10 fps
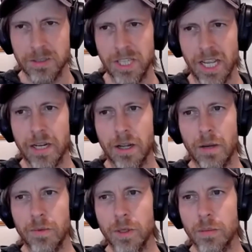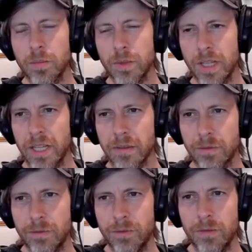giant envelope with like
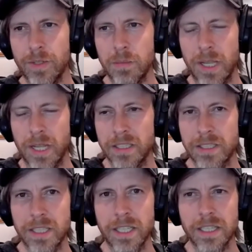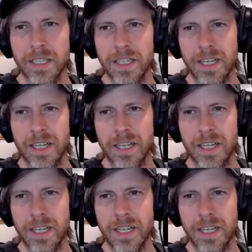50 pages in it,